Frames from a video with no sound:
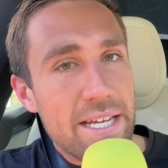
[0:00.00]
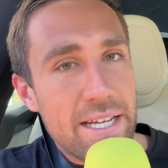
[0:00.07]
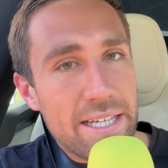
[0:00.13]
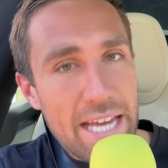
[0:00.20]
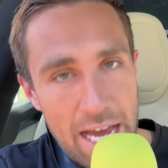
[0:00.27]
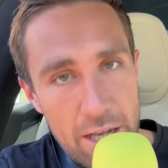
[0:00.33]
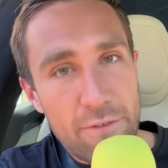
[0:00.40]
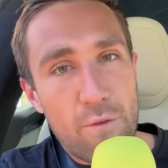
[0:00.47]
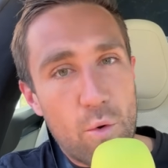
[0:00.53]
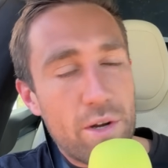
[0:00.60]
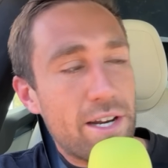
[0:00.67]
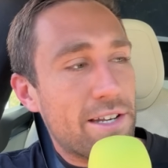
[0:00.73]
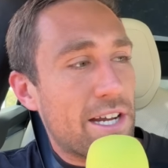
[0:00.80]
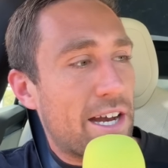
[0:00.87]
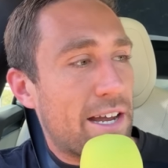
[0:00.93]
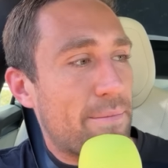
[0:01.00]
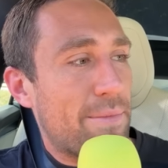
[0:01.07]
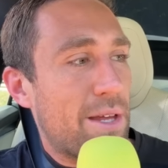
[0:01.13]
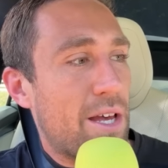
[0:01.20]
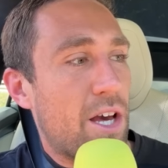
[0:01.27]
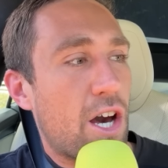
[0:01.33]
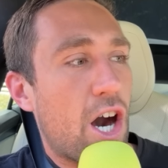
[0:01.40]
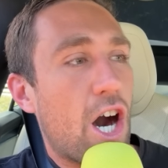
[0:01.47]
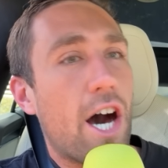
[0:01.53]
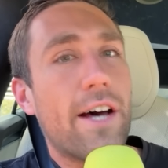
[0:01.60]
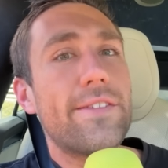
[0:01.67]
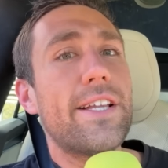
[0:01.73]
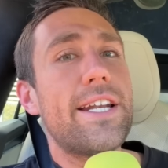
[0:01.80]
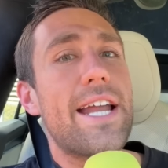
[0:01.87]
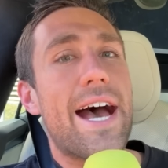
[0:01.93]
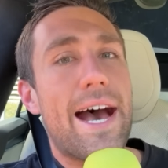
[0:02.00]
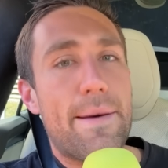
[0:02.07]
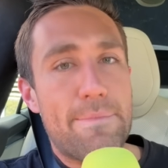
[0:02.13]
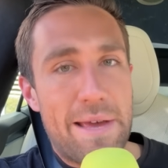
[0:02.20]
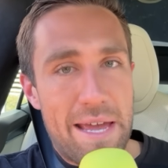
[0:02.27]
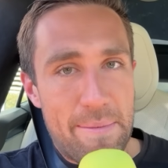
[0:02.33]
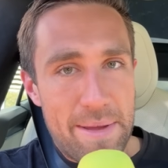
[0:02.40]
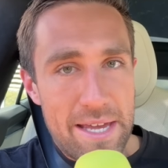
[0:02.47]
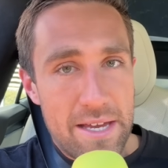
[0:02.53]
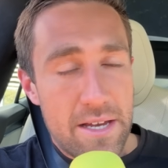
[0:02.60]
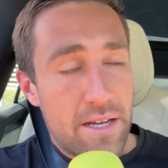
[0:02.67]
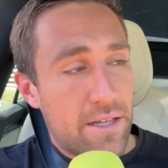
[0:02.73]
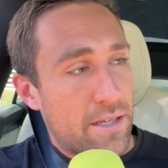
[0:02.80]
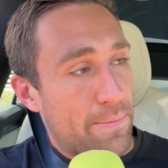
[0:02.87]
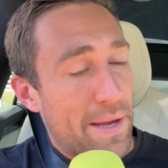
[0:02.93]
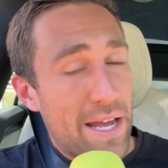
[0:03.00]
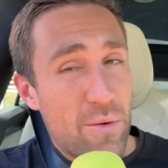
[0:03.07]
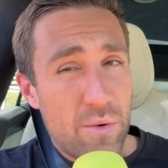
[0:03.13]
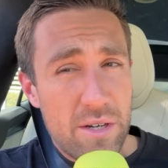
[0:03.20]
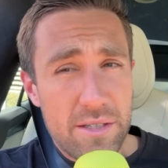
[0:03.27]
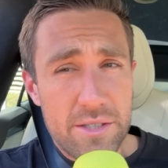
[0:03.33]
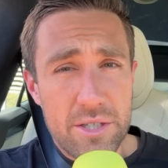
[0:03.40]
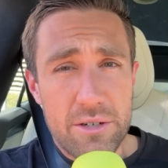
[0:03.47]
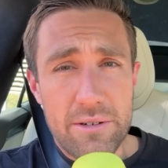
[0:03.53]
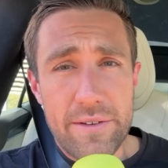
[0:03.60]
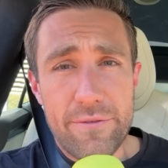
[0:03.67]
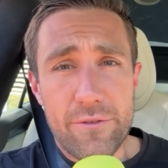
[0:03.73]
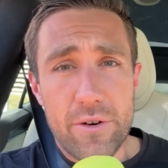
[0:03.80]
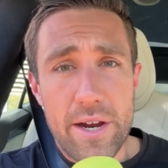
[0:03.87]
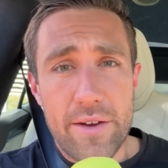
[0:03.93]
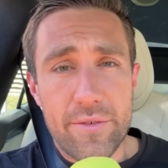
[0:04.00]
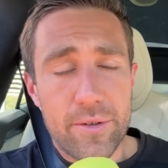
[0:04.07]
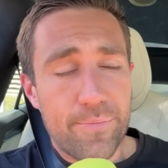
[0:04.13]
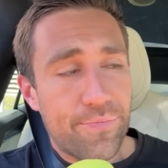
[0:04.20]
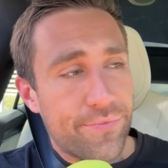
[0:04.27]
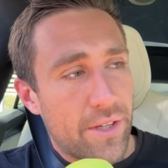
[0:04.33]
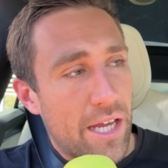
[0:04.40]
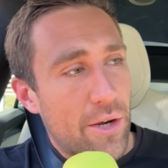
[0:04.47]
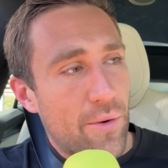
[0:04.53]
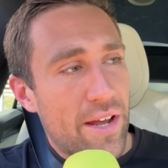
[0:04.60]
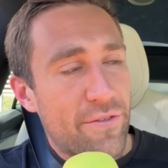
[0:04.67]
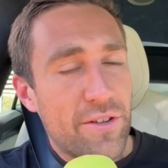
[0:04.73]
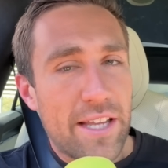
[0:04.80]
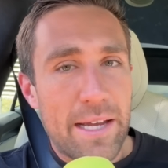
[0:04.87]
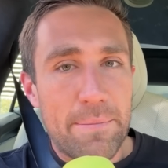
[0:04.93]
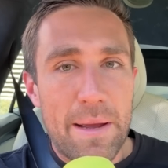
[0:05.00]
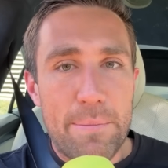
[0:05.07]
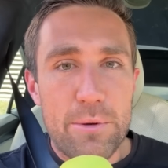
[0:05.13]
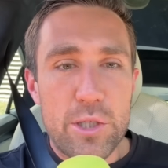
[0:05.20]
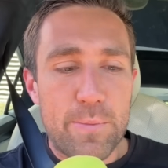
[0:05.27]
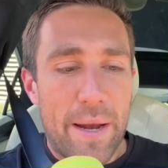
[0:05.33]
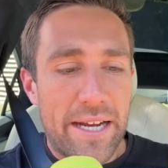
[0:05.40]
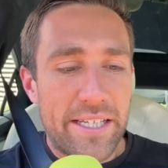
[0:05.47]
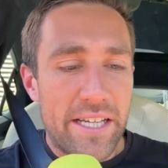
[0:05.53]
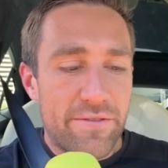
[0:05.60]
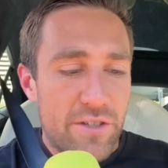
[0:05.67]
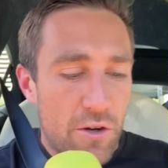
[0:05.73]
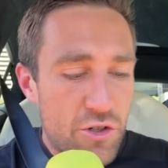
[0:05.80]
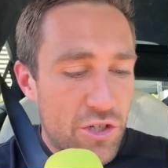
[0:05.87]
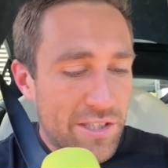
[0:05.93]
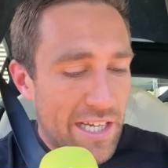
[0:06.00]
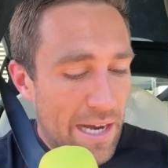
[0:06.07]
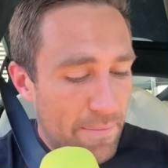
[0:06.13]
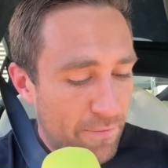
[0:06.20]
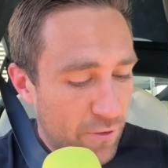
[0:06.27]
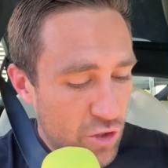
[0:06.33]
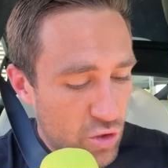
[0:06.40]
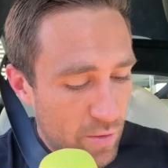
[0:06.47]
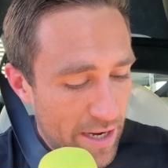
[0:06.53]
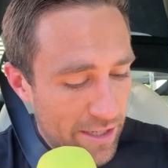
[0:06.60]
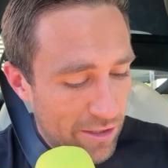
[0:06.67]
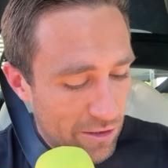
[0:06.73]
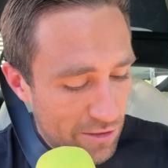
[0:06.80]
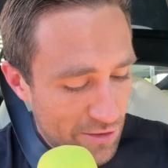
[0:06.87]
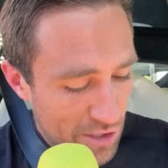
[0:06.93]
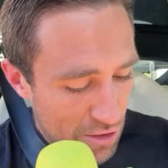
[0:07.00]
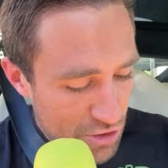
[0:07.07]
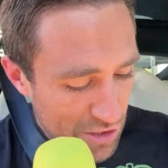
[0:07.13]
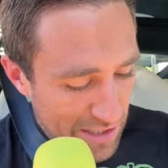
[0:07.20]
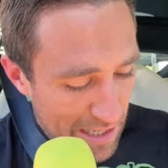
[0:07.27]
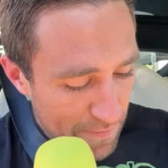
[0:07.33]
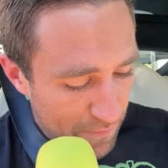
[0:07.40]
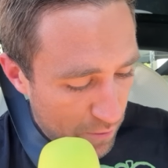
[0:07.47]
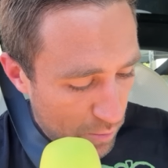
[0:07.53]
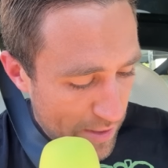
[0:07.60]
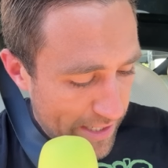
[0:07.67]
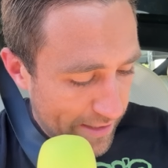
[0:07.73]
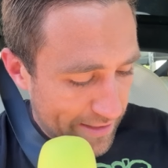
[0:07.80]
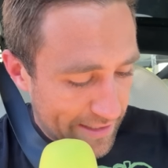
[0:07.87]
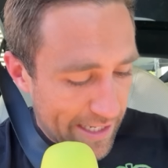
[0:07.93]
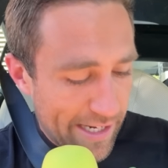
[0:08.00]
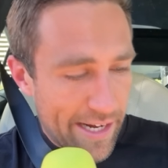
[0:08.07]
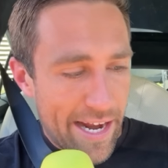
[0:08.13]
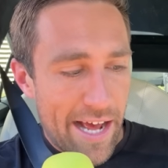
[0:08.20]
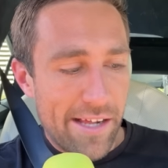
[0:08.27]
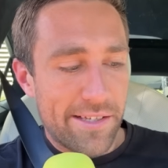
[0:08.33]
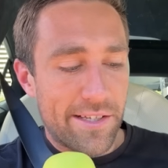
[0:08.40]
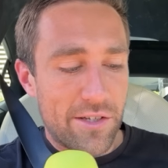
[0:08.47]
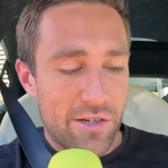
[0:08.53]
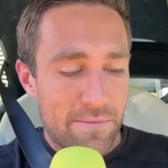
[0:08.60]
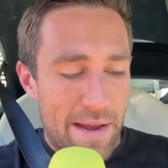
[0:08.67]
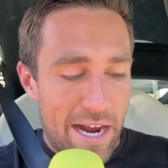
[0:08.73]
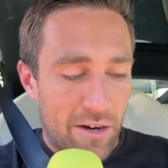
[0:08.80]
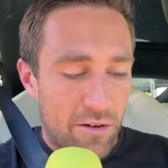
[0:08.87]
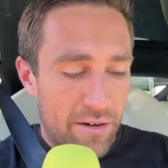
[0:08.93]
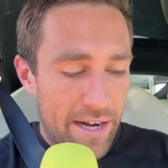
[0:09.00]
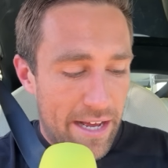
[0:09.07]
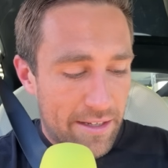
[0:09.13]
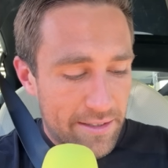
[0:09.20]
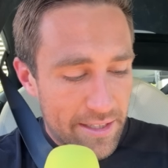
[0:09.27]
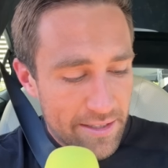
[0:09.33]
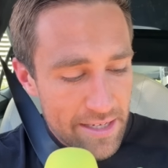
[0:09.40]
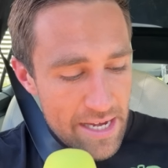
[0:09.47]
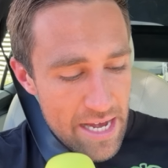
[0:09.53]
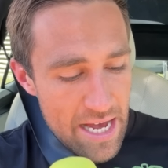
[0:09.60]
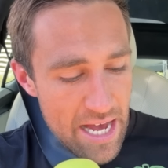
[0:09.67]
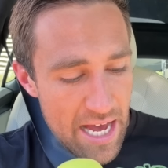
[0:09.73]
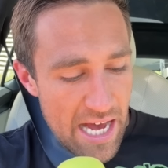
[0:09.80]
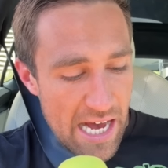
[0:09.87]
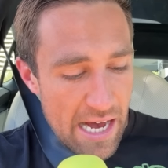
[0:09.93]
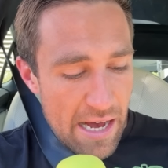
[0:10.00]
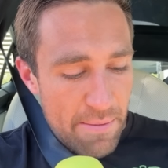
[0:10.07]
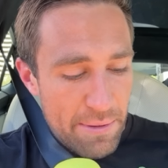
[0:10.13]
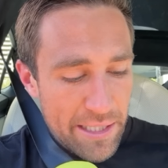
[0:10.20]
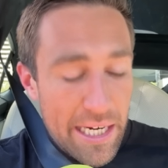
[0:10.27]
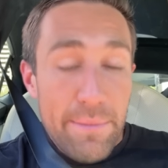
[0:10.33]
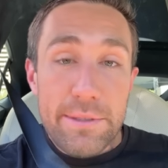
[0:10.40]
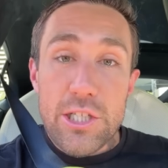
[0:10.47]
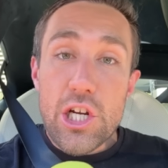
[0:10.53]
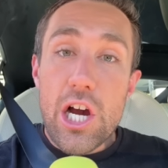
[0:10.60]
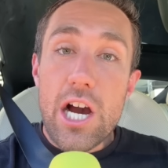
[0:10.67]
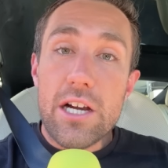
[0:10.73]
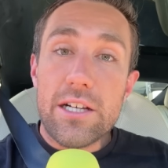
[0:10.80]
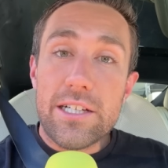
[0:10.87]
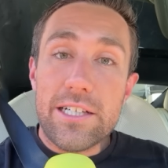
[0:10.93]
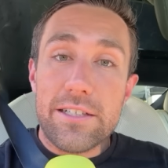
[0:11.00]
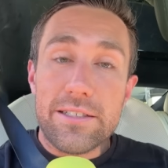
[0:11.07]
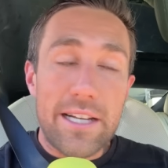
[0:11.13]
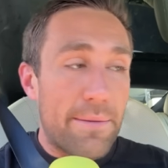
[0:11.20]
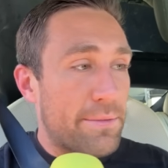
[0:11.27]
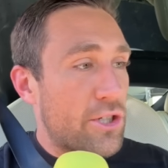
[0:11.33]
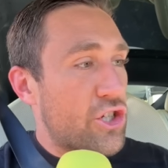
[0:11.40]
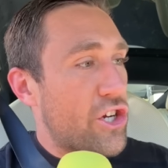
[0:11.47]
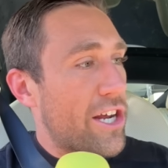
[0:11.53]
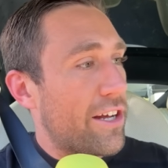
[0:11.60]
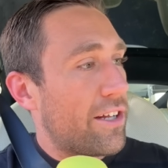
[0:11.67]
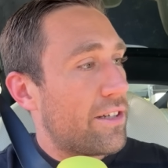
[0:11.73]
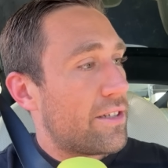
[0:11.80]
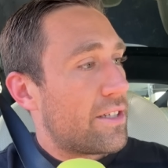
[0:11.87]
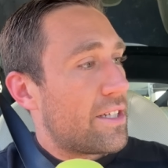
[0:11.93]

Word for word: California time. On the dot, baby. You pay once, you're in forever. Anyway, if you like my perspective, don't just come for trade alerts. Don't just come for real estate analysis or macro analysis. Uh, but come to talk, come to chill,